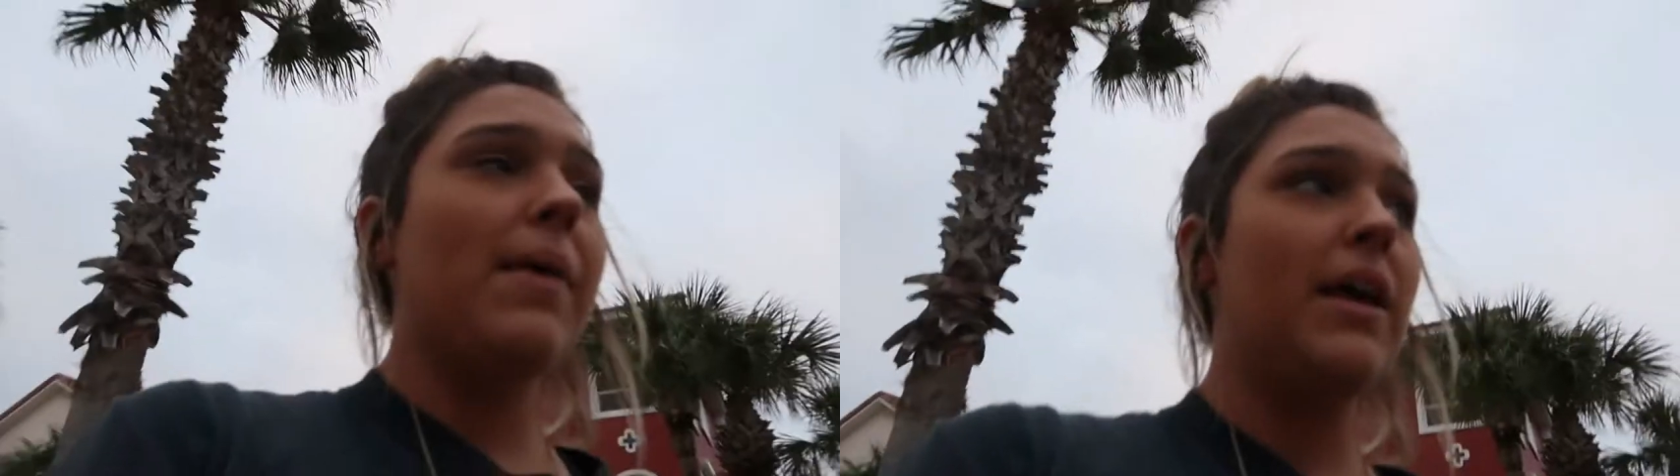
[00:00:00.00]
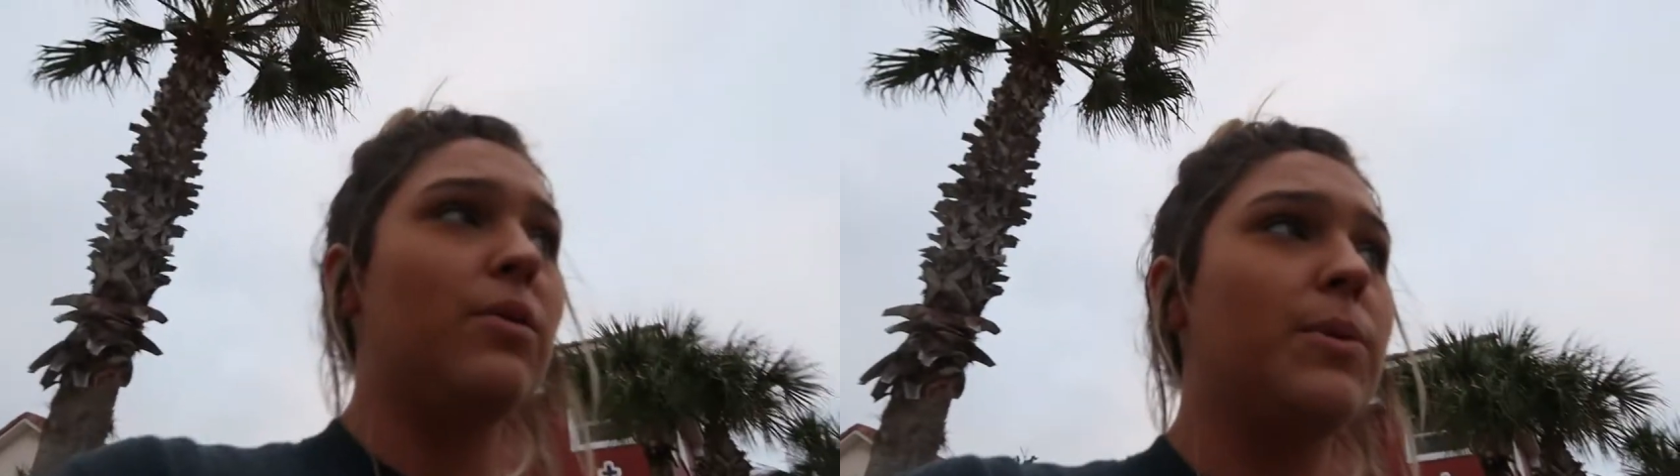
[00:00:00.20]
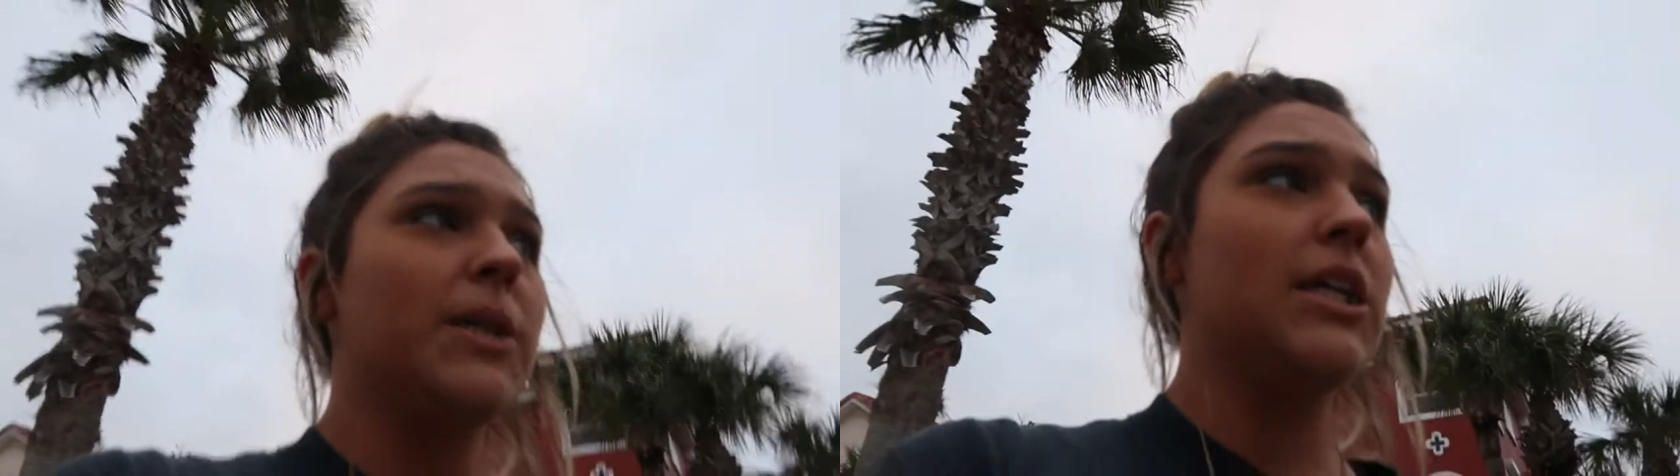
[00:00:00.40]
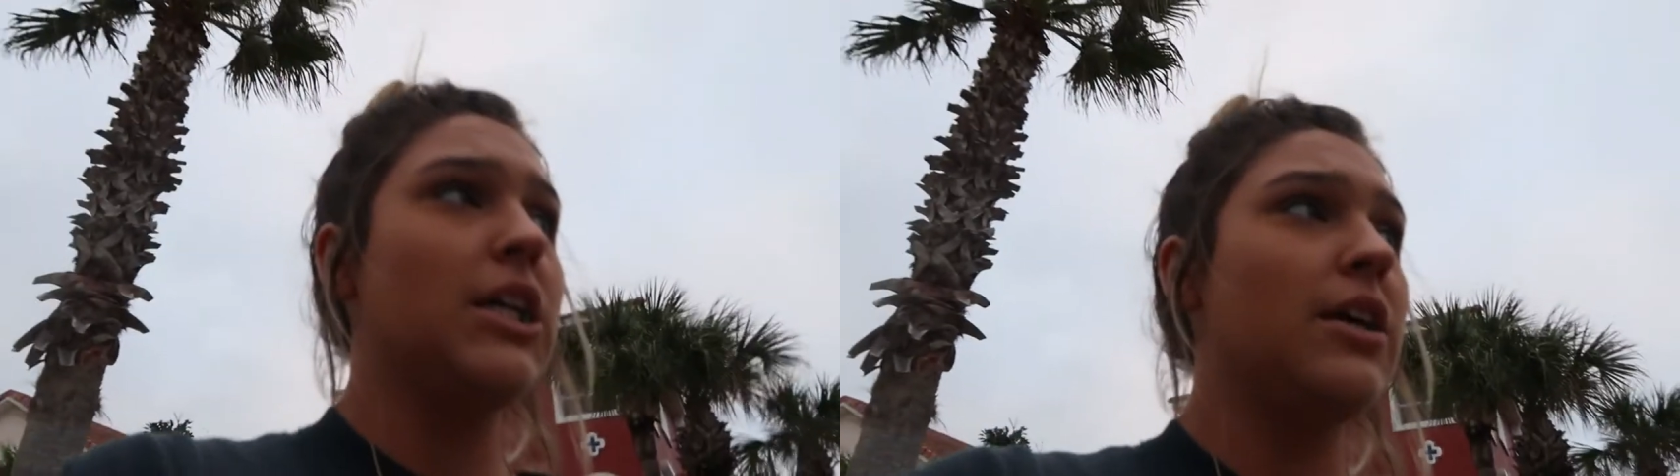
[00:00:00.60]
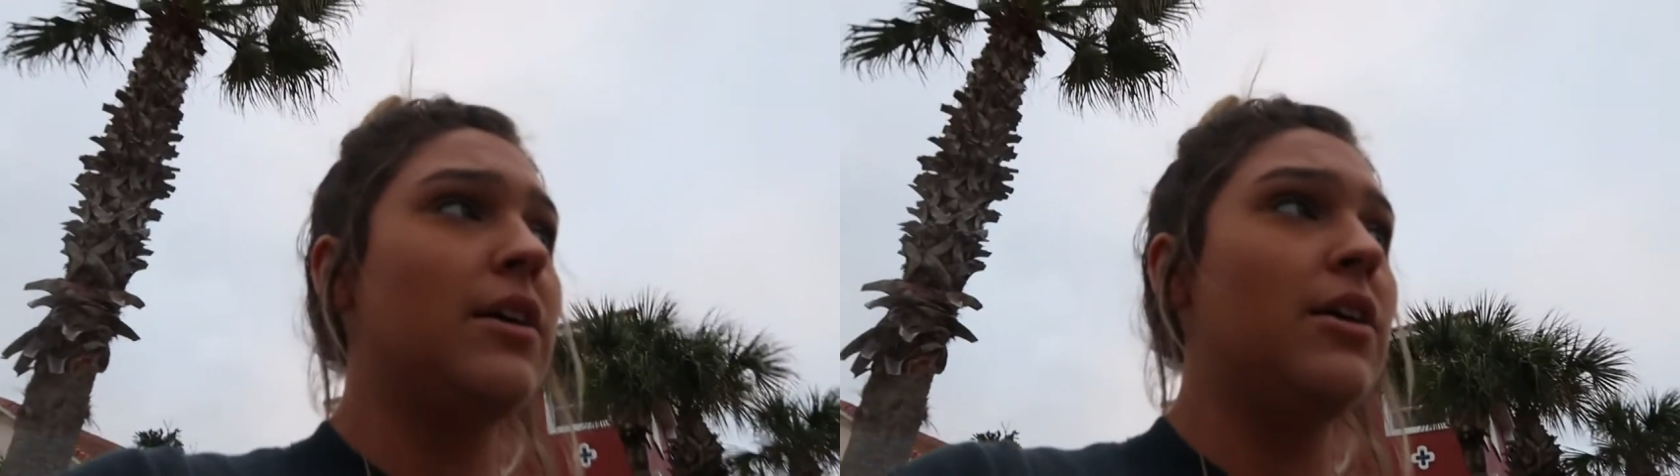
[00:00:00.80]
But we're gonna
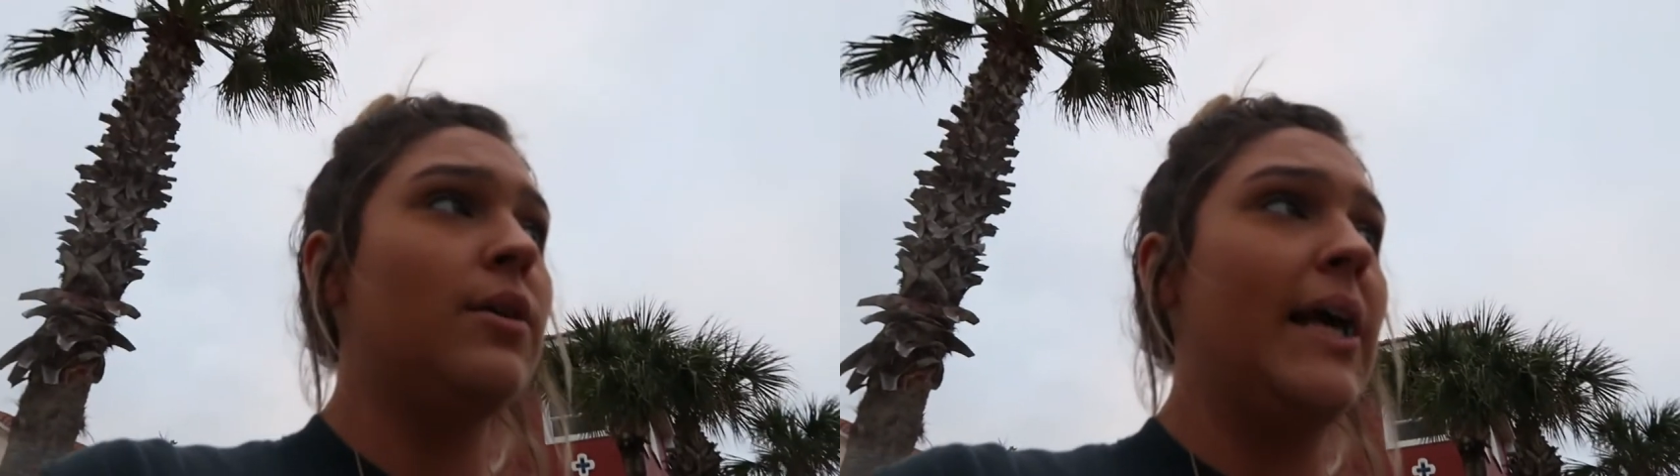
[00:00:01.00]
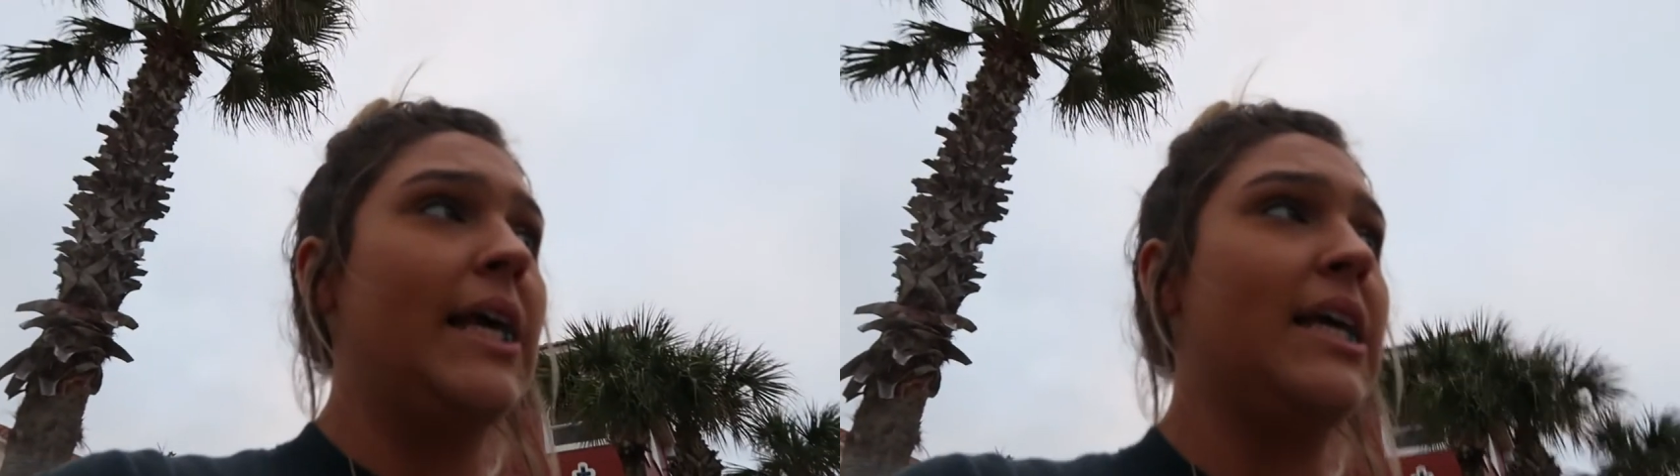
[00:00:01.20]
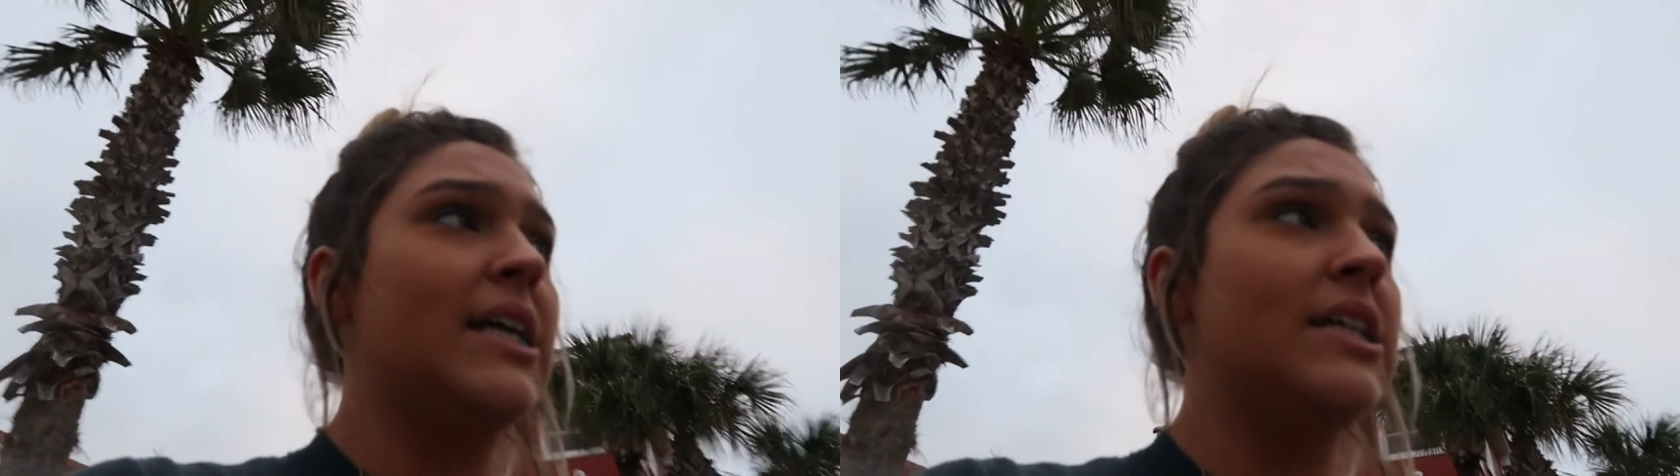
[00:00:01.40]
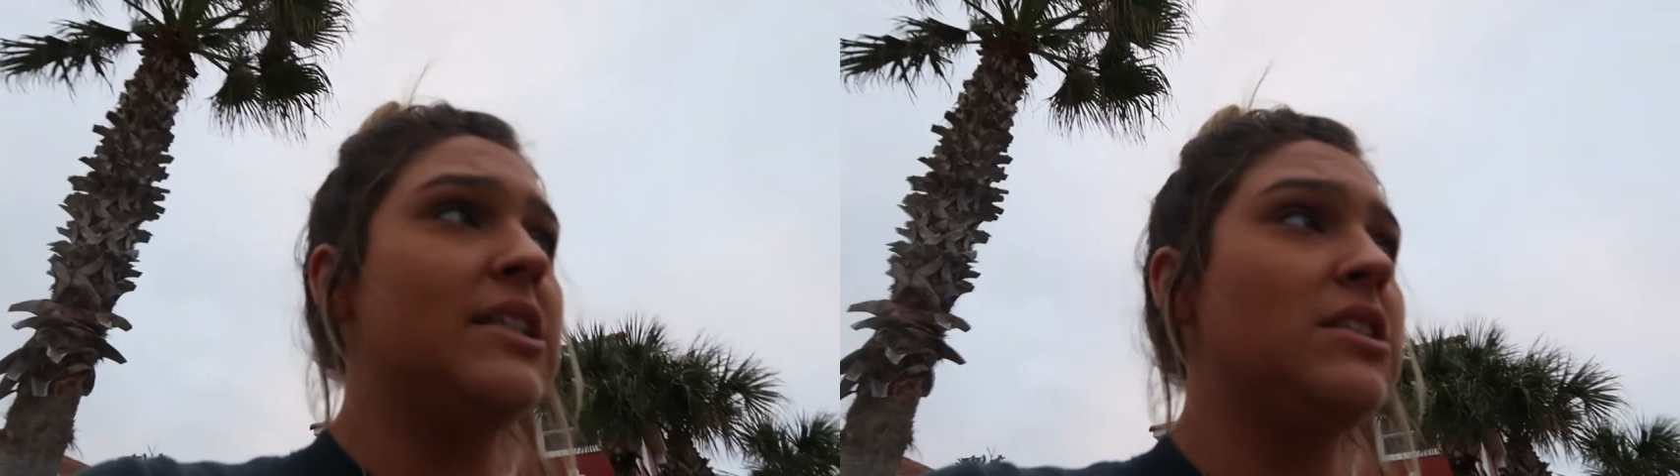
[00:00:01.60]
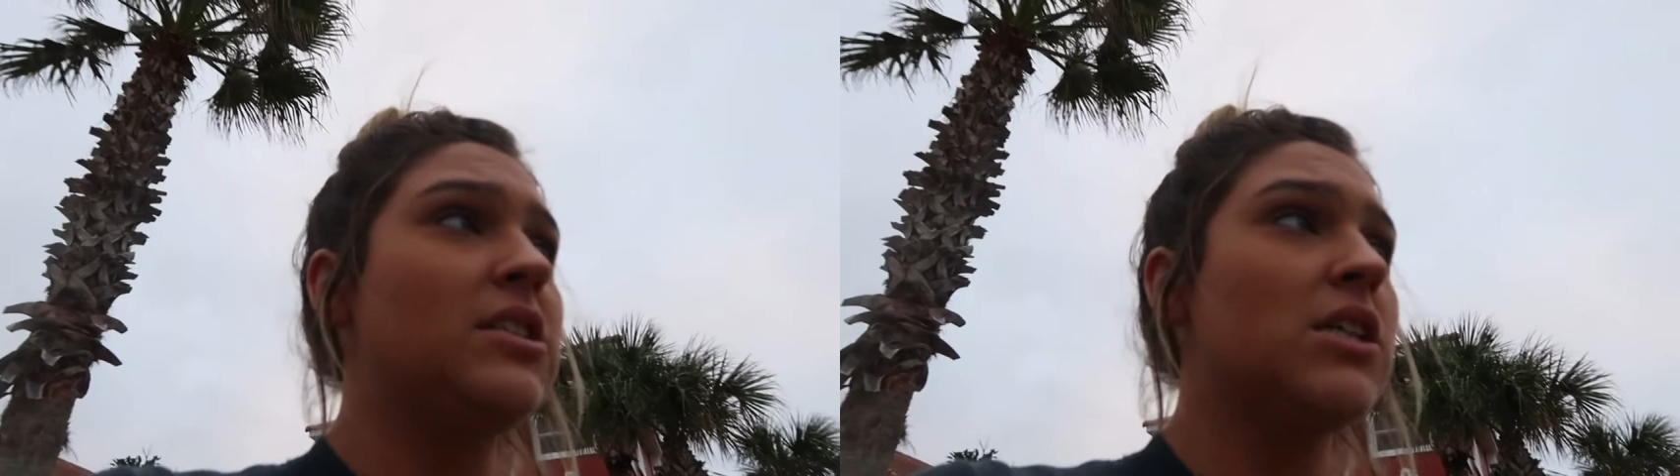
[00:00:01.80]
go
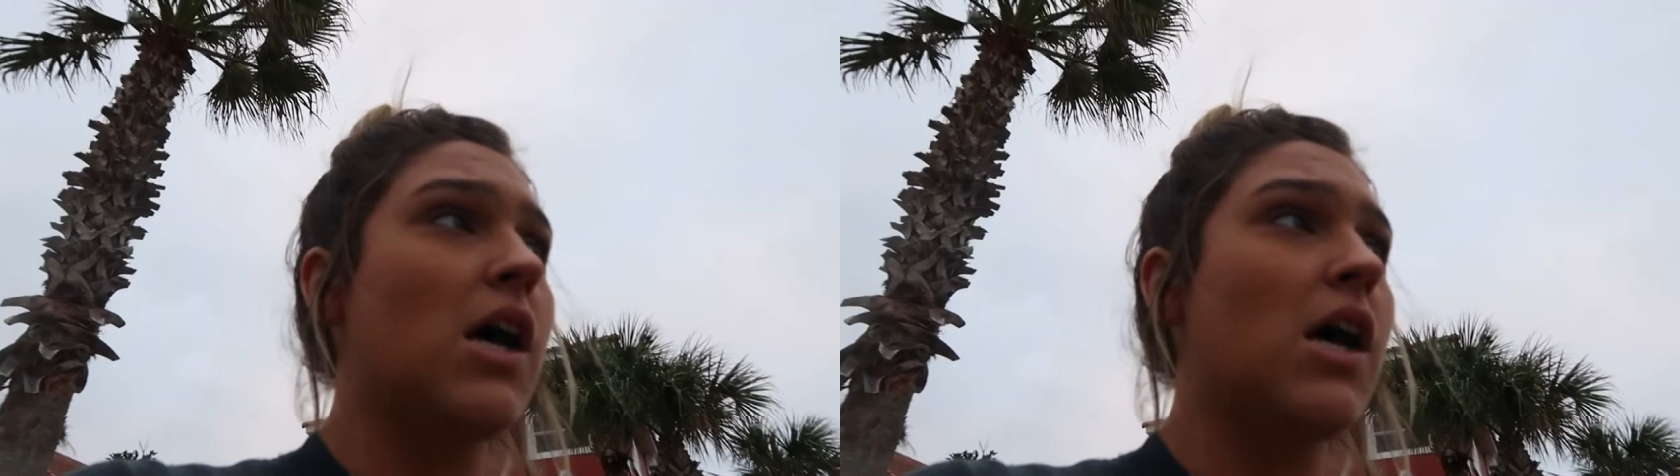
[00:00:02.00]
and